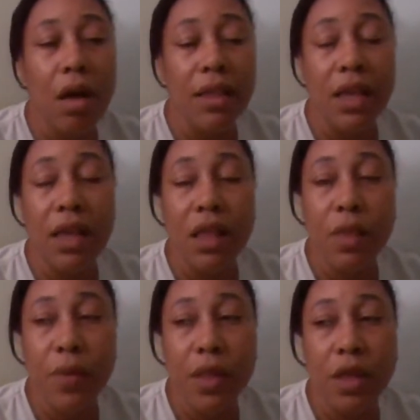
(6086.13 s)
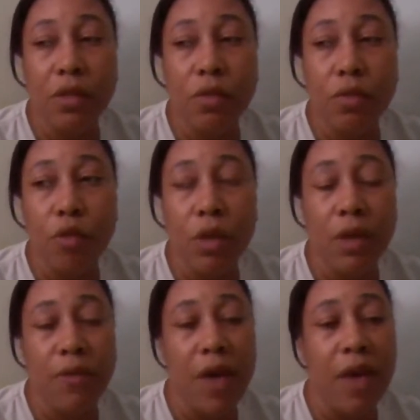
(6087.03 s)
I think I spend like
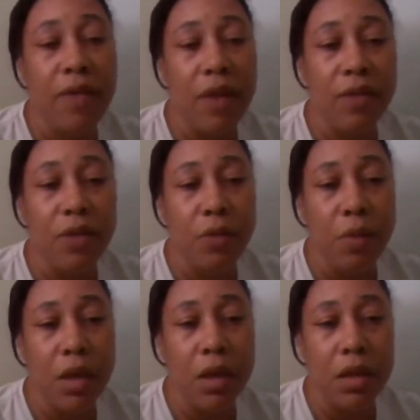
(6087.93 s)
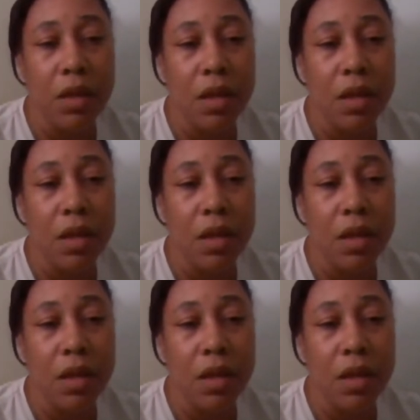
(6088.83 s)
$225 every 3 months.